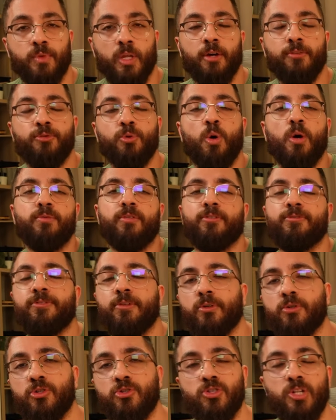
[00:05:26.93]
If you ever
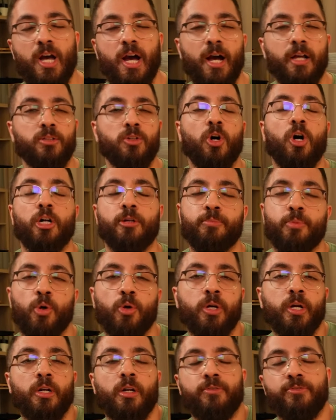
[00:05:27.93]
feel sad,
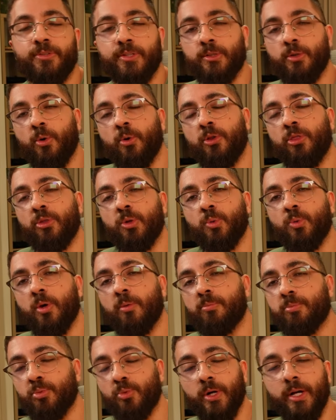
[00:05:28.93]
heartbroken, if you're going through a
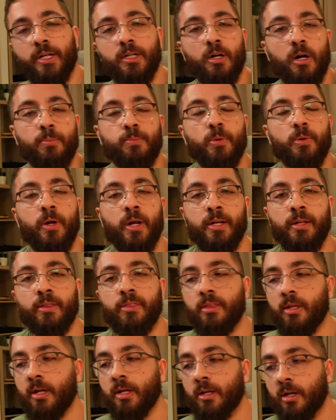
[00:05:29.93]
breakup or anything,